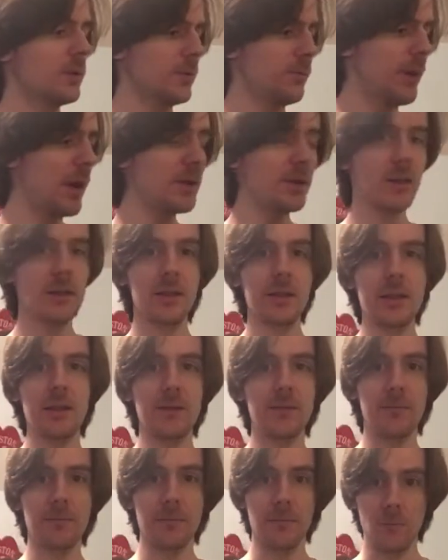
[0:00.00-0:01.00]

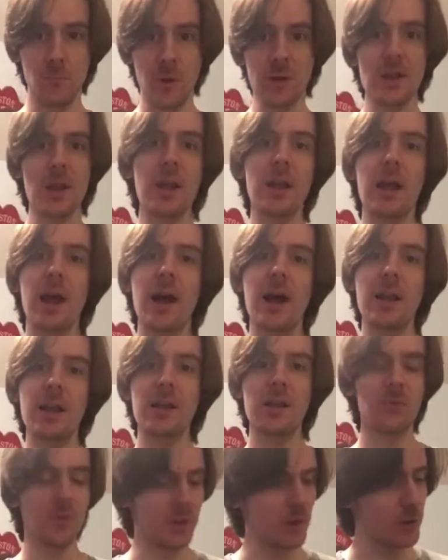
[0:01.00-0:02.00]
basically, once I
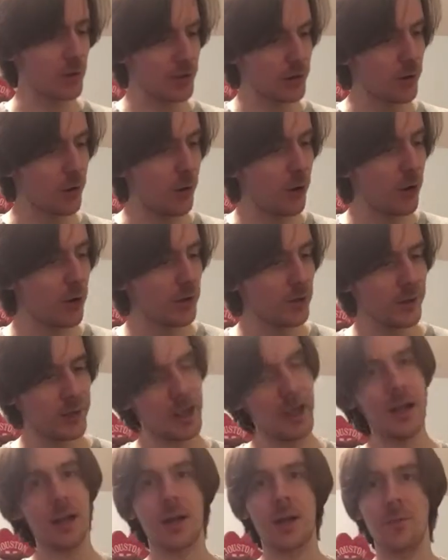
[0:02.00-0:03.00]
got it, it was all soiled.
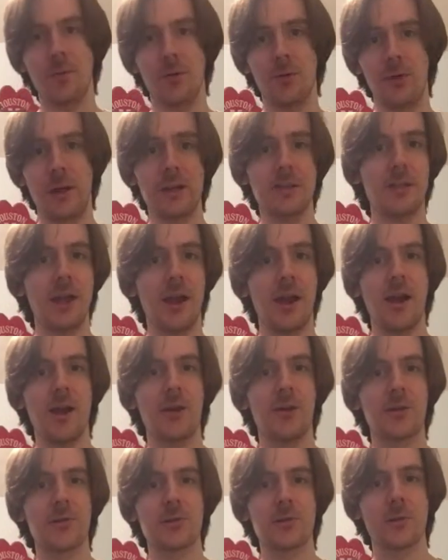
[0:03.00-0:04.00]
It had a couple like
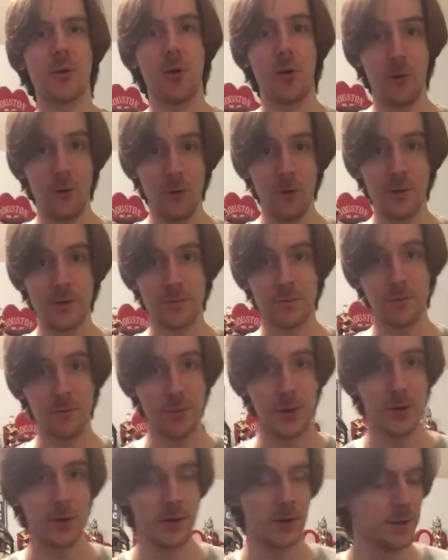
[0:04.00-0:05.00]
tears and holes
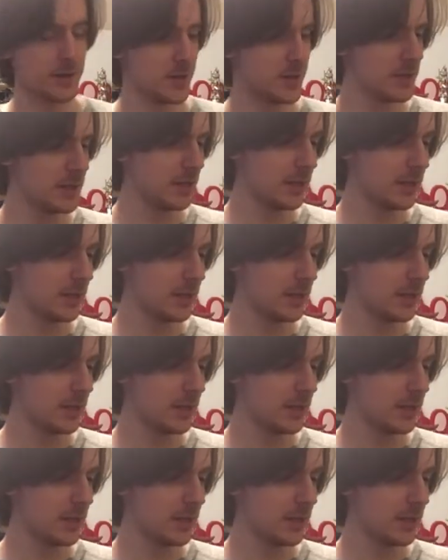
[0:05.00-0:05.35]
from burns.